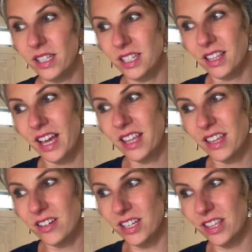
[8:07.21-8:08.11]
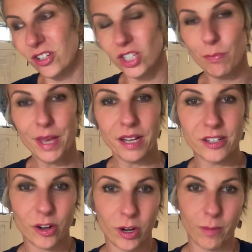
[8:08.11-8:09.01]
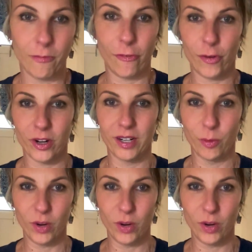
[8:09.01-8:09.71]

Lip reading: it like there should be a term for